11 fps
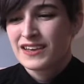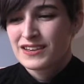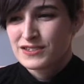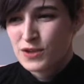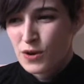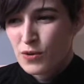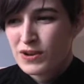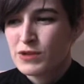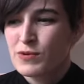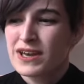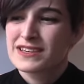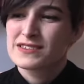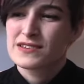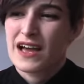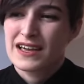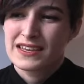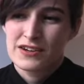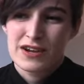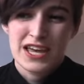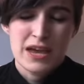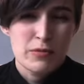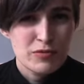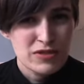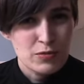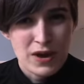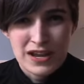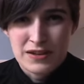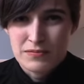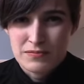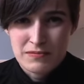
So anyways, I, you know, I came up with a way to